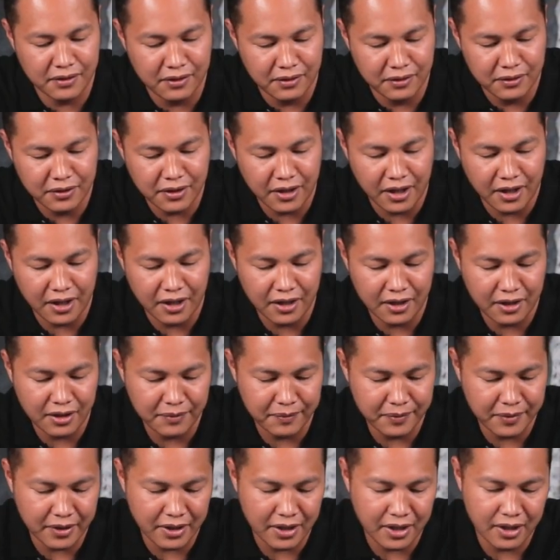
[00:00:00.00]
Okay,
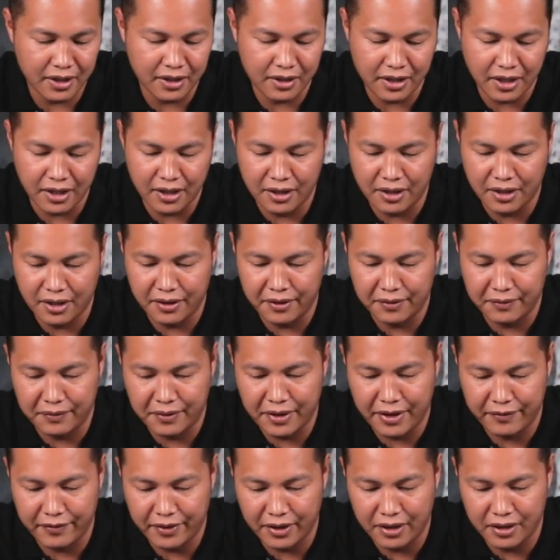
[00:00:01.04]
I'm kind of
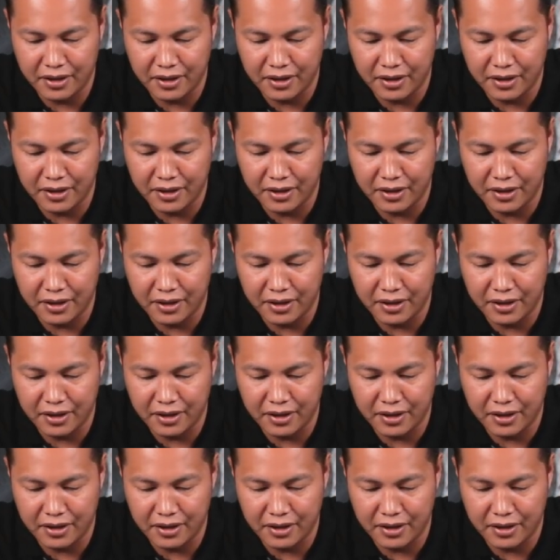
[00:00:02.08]
having